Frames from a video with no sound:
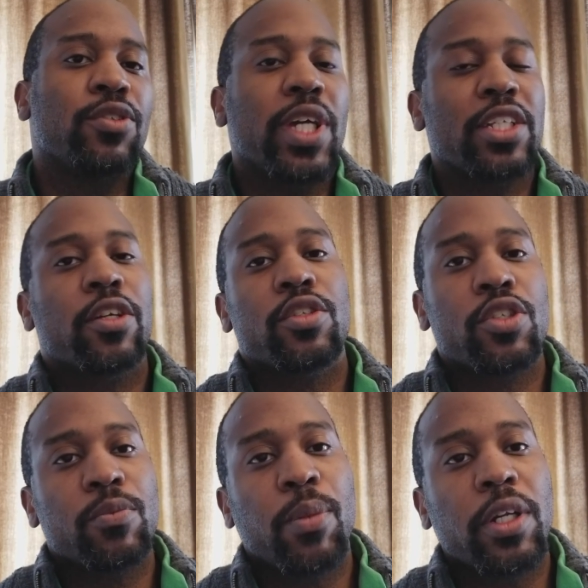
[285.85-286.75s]
You guys aren't
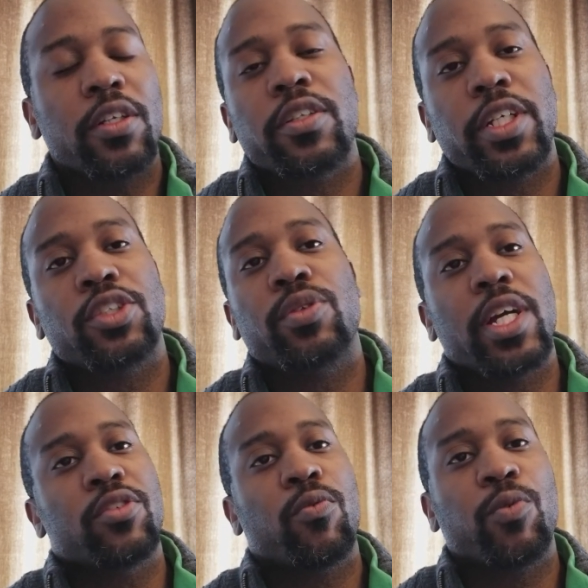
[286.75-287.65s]
just button clicks, you
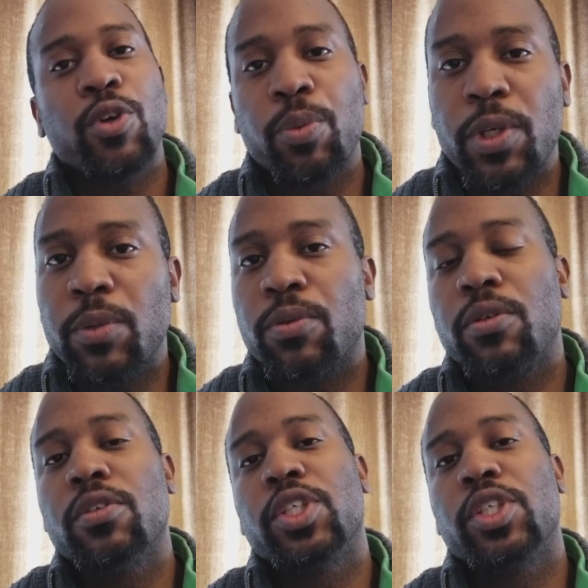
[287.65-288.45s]
guys are real people.